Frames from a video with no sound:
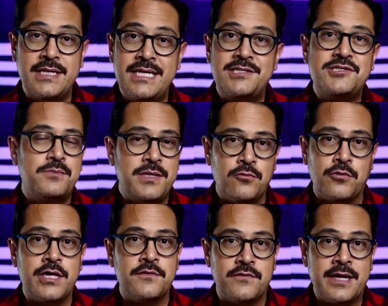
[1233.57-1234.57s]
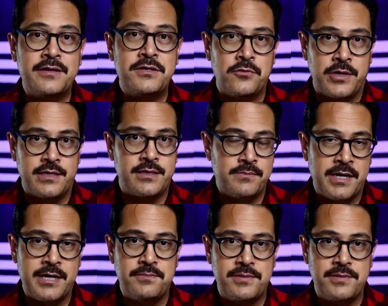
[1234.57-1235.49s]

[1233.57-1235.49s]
needs to be reevaluated, in my